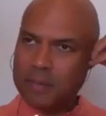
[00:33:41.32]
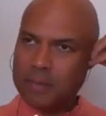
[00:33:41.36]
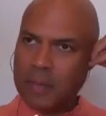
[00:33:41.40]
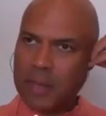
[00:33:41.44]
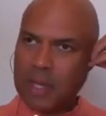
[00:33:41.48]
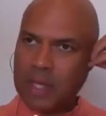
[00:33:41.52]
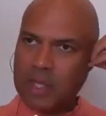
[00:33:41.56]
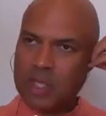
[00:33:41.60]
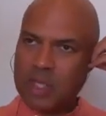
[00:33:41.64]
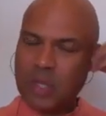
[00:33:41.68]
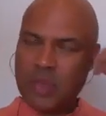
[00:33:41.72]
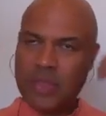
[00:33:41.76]

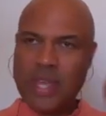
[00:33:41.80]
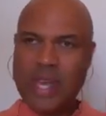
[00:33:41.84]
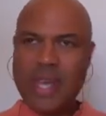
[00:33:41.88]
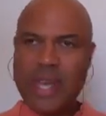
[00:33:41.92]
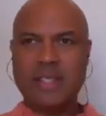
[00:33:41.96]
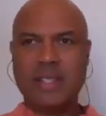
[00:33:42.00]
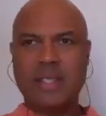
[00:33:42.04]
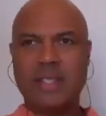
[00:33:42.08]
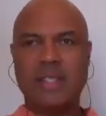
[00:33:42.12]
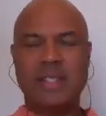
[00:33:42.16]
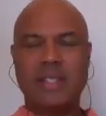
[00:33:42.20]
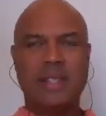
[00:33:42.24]
so
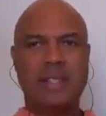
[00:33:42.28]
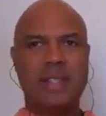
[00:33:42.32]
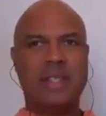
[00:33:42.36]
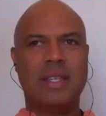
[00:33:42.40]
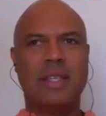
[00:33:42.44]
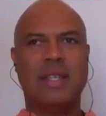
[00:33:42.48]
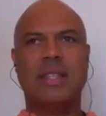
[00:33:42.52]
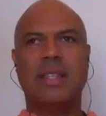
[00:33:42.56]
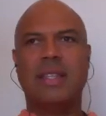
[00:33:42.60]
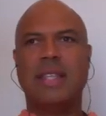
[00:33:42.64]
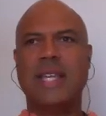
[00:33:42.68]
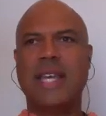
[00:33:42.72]
that's
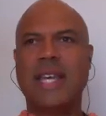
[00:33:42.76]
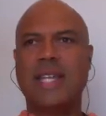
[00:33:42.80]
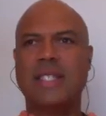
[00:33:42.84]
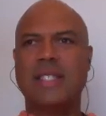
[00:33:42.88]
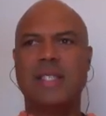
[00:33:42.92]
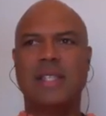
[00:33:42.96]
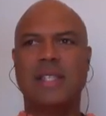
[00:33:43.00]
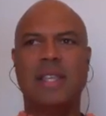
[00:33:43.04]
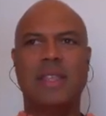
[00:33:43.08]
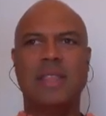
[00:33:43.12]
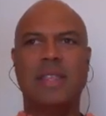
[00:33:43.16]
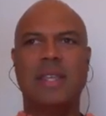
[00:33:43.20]

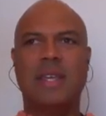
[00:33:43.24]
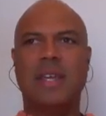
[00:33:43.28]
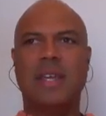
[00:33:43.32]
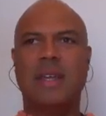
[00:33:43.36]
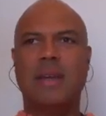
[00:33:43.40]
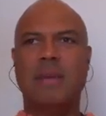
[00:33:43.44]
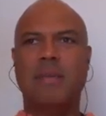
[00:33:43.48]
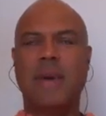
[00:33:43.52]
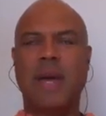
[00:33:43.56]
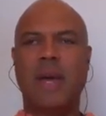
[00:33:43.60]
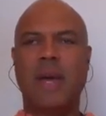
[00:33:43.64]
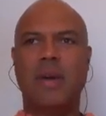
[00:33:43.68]
the thing
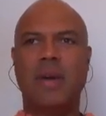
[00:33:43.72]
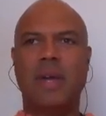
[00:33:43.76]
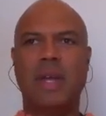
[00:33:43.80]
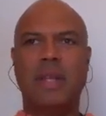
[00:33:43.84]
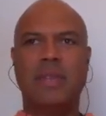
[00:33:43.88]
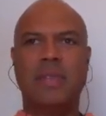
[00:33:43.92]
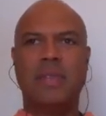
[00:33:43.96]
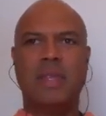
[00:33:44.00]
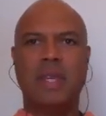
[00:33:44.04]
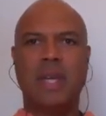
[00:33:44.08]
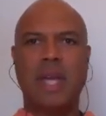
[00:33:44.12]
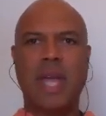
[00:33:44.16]

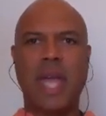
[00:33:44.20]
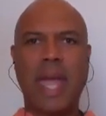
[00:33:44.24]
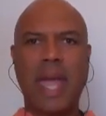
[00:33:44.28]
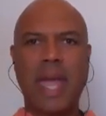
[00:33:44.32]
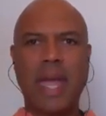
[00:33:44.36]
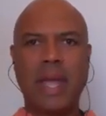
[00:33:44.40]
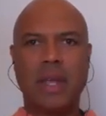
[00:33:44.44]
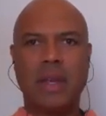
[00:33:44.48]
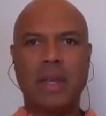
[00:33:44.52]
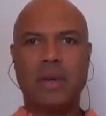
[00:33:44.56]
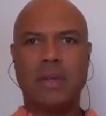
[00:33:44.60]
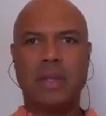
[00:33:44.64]
about the
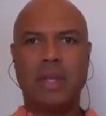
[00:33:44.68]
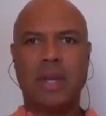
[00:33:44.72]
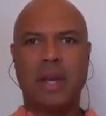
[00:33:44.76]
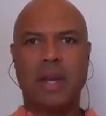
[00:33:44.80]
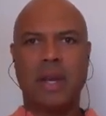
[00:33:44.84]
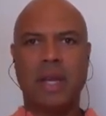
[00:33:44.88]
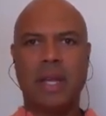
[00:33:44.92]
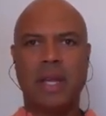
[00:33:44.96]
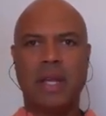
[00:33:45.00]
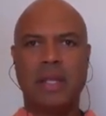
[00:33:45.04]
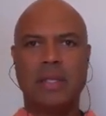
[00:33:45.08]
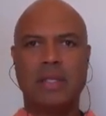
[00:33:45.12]
anger that
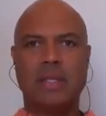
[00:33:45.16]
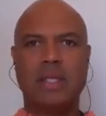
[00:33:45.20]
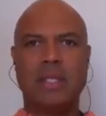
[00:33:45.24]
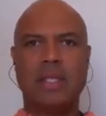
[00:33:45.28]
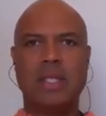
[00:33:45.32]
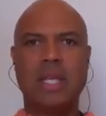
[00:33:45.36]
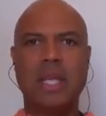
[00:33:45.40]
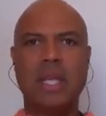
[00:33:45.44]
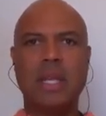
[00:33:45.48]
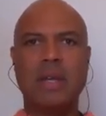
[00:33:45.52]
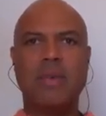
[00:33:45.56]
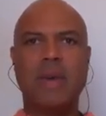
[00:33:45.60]
I
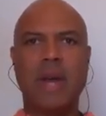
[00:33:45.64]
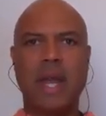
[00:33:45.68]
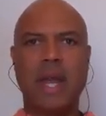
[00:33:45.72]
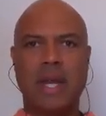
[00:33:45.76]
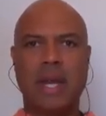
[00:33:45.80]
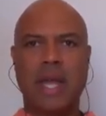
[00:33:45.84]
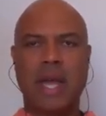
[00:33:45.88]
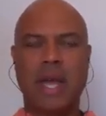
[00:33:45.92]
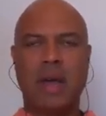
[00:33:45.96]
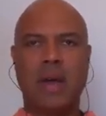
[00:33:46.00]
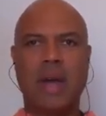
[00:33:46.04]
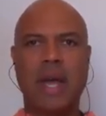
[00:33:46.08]
see right
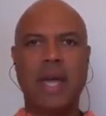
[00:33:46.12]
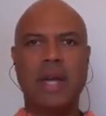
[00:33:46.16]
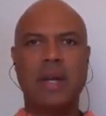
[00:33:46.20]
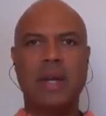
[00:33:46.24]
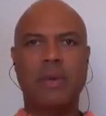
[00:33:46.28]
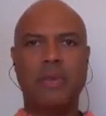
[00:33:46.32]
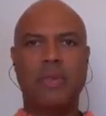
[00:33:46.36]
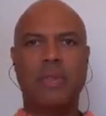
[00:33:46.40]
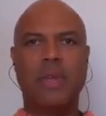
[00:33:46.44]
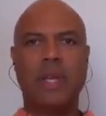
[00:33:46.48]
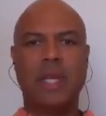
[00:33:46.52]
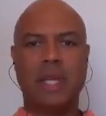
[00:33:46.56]
now. I
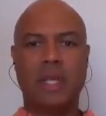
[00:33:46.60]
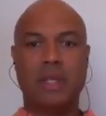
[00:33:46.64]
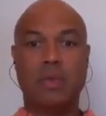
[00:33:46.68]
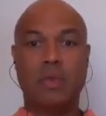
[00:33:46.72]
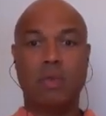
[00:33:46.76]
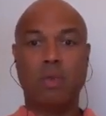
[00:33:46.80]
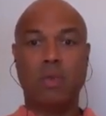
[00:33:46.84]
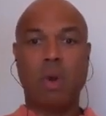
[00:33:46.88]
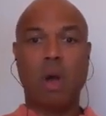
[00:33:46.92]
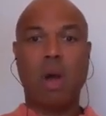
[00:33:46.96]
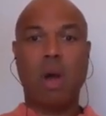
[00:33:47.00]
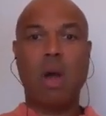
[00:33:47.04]
don't think it's
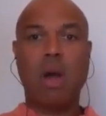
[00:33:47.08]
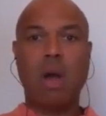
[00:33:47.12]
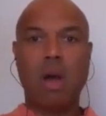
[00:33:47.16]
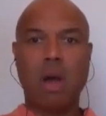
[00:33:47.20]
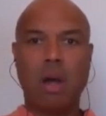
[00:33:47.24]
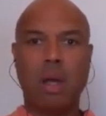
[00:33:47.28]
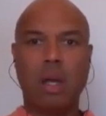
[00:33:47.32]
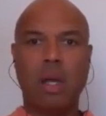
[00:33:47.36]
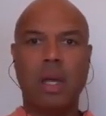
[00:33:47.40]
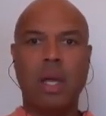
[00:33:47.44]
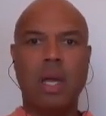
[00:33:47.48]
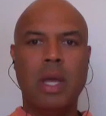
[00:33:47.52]

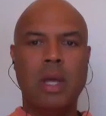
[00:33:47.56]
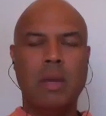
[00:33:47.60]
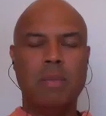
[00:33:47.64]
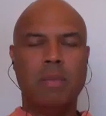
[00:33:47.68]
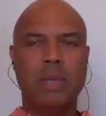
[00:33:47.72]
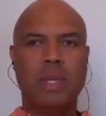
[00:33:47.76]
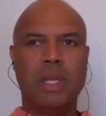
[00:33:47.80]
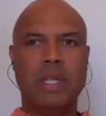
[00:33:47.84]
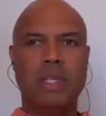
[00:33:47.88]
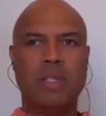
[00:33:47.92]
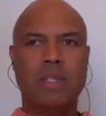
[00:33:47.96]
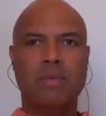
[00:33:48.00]
wrong,
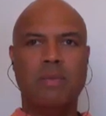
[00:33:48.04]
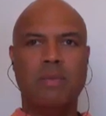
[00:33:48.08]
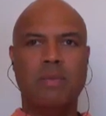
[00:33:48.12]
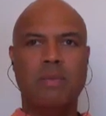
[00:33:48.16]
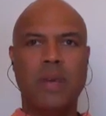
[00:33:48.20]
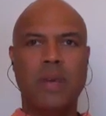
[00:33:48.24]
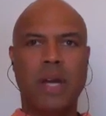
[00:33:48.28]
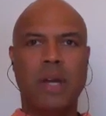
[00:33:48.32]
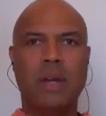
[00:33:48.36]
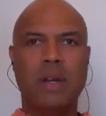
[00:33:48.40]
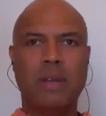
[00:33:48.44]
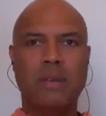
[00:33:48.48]
but it's
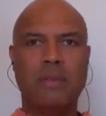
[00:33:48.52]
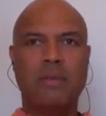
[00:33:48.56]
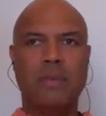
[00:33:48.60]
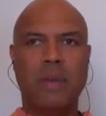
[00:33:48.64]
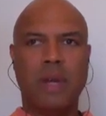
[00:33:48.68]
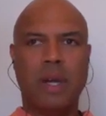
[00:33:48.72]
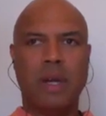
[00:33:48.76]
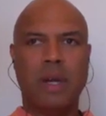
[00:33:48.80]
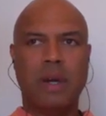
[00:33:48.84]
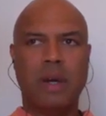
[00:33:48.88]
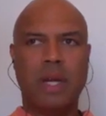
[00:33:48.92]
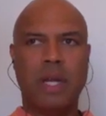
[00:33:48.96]
very,
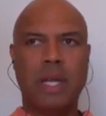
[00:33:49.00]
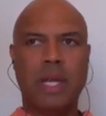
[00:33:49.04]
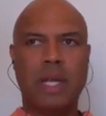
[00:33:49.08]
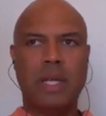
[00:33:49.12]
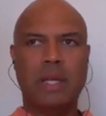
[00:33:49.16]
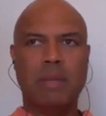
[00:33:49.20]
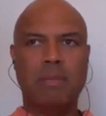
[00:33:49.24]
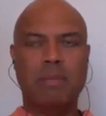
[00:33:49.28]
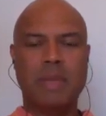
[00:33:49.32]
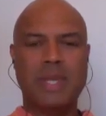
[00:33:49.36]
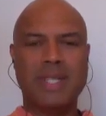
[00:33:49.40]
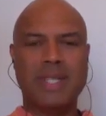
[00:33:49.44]

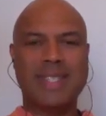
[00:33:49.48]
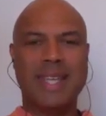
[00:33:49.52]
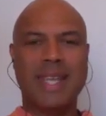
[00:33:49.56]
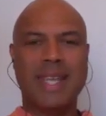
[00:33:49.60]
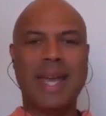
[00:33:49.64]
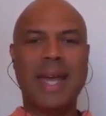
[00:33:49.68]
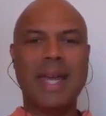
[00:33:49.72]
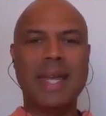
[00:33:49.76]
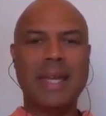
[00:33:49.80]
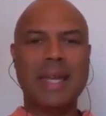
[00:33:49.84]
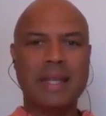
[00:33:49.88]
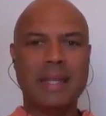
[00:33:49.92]
very
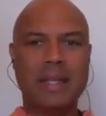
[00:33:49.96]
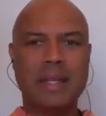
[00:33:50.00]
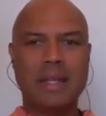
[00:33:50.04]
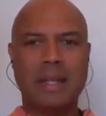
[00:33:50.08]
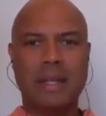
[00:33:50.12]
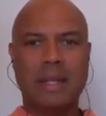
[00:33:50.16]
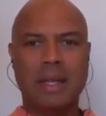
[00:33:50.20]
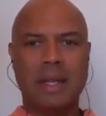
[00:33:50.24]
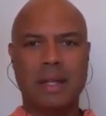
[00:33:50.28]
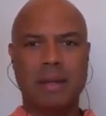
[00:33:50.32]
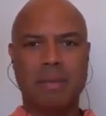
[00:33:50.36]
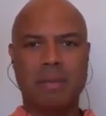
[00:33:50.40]
misguided
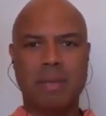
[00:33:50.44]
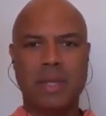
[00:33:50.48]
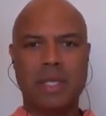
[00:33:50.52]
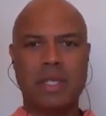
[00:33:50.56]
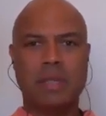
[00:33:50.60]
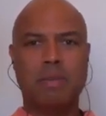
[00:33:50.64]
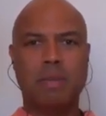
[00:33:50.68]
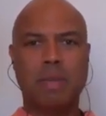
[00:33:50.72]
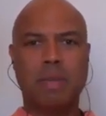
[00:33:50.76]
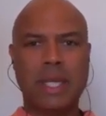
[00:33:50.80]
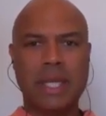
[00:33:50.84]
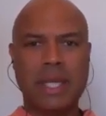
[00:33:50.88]
and
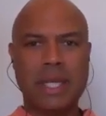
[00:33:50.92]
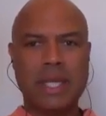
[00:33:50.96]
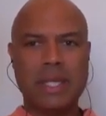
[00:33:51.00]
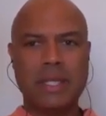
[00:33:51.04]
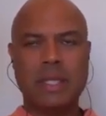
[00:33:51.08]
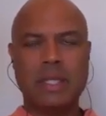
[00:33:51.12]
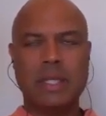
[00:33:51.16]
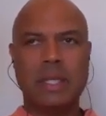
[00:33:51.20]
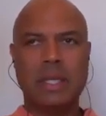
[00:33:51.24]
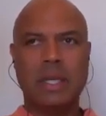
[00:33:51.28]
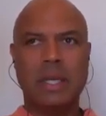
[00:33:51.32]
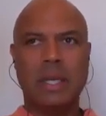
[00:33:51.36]

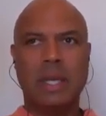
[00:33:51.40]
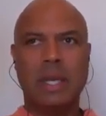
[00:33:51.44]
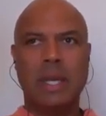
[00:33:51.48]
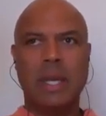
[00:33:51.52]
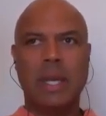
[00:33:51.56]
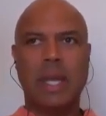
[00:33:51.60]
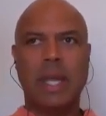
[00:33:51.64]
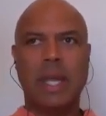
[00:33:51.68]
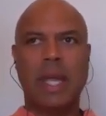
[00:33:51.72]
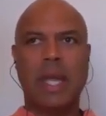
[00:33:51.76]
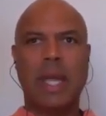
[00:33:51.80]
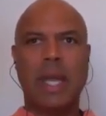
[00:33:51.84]
misplaced.
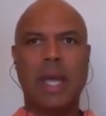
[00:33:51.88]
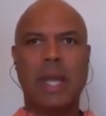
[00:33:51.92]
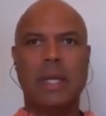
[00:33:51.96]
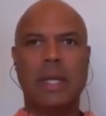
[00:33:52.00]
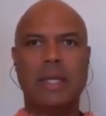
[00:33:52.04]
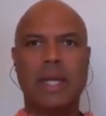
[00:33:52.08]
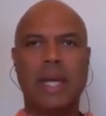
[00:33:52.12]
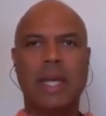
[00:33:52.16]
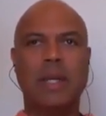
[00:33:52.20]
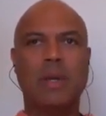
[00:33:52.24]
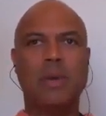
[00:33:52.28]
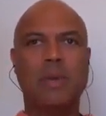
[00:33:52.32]

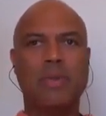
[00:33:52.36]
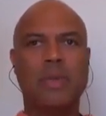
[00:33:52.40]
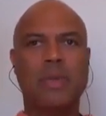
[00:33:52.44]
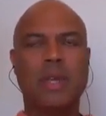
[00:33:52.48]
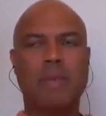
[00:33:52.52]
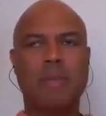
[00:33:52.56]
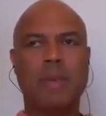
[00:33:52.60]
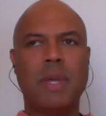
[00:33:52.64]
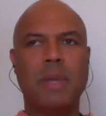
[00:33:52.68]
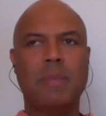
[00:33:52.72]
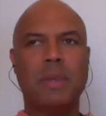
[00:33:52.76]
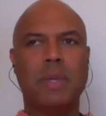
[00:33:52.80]
And I don't
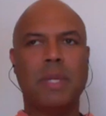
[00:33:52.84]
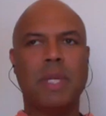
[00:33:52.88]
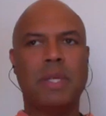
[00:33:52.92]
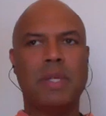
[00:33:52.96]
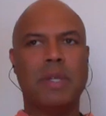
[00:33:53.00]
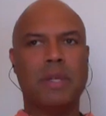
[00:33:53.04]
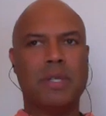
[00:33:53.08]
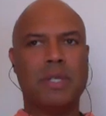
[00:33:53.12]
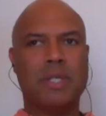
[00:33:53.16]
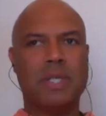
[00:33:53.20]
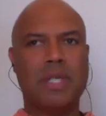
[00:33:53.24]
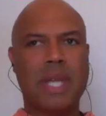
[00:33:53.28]
think people
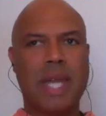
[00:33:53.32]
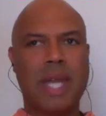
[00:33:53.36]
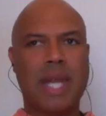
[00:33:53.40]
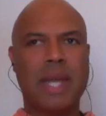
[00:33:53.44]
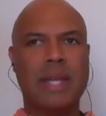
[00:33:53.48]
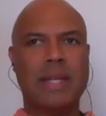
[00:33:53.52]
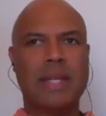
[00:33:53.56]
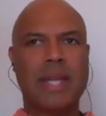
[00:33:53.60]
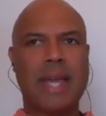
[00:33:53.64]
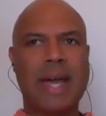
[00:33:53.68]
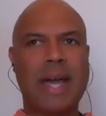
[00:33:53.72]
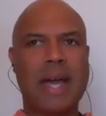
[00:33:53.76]

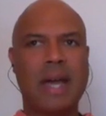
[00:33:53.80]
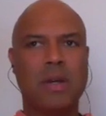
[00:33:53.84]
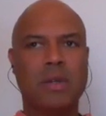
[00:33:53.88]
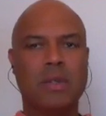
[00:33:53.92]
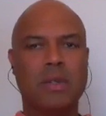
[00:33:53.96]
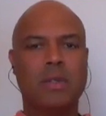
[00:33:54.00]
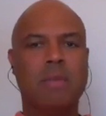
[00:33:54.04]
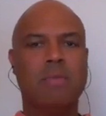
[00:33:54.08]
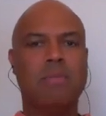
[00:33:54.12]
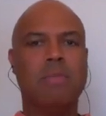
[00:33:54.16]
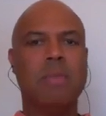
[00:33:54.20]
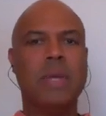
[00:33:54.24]
understand how
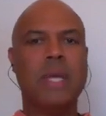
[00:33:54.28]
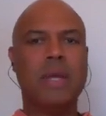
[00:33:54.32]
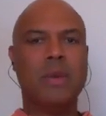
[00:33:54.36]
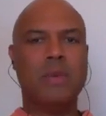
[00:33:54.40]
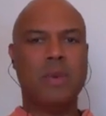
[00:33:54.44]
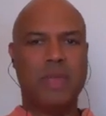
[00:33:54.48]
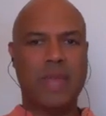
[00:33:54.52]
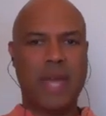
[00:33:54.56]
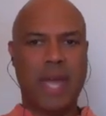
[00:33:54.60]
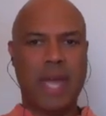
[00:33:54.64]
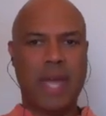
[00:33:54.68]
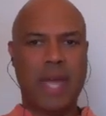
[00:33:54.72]
to be
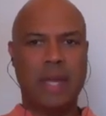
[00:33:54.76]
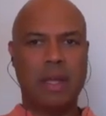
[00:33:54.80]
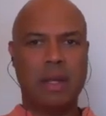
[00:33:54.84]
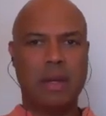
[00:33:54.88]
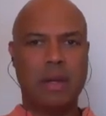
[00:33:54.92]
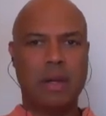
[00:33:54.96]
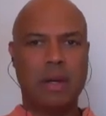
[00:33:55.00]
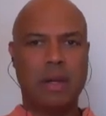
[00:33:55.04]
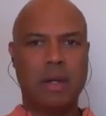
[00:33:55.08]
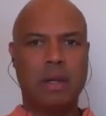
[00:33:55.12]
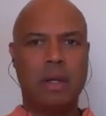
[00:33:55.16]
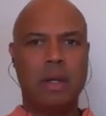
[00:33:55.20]
with
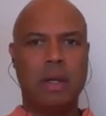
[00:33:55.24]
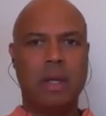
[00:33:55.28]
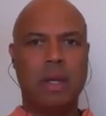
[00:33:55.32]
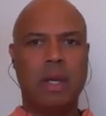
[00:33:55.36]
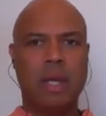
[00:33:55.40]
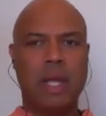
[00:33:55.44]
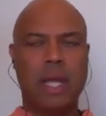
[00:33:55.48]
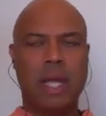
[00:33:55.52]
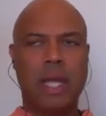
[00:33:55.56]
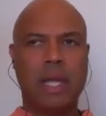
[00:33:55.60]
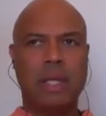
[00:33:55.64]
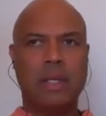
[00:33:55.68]
anger
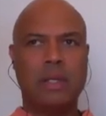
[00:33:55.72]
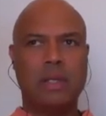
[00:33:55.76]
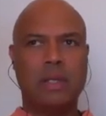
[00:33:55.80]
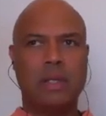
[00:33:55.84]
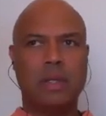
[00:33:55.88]
and